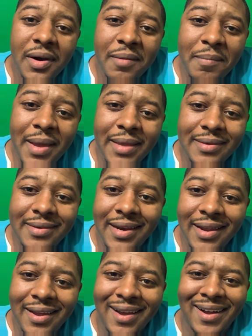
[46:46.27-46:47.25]
of the best,
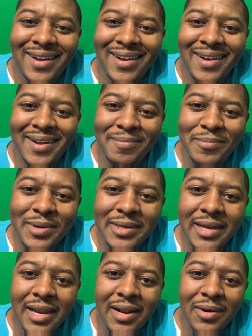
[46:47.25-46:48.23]
Jay. Oh, I
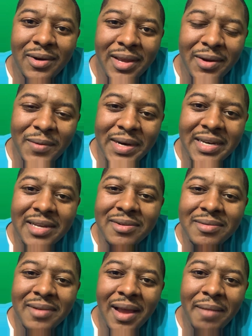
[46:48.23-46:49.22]
appreciate it. Oh, Henry,
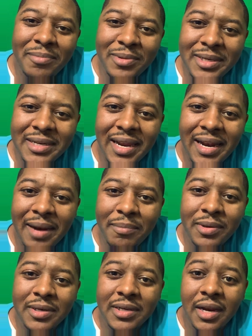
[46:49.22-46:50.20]
too. I appreciate
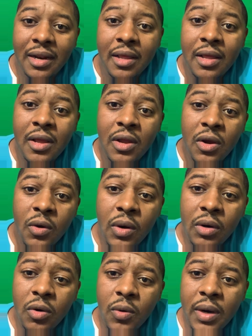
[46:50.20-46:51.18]
it.
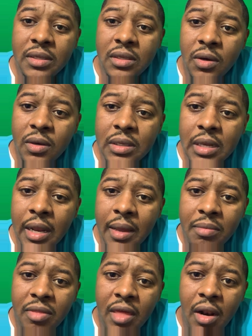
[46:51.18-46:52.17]
Critical race theories
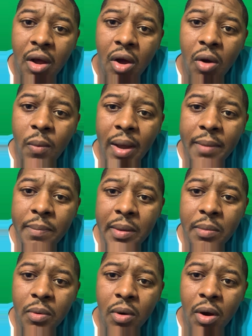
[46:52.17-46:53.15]
claim that all white
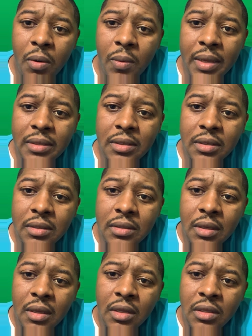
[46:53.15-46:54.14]
people are
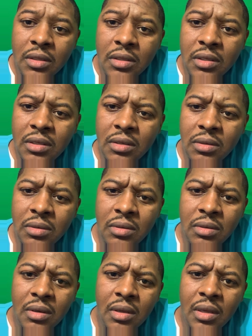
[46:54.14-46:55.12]
racist
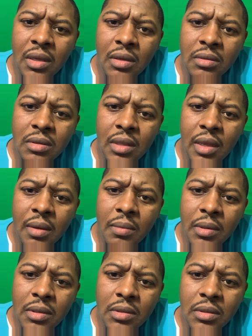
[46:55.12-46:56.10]
to guilt
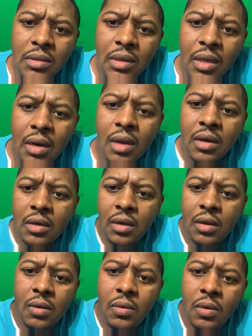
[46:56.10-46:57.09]
them into
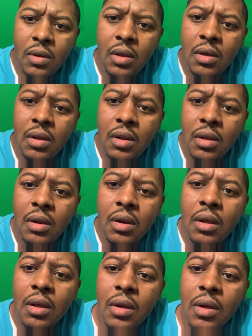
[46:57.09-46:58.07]
anarchy. Hold
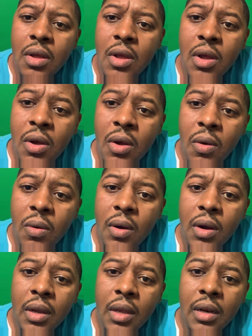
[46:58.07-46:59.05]
on.
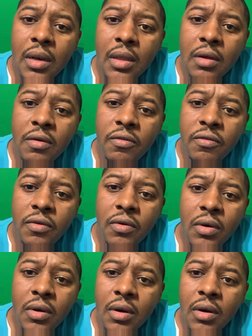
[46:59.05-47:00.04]
Work and look
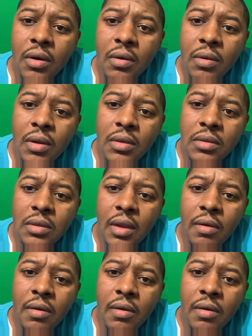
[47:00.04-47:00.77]
for race in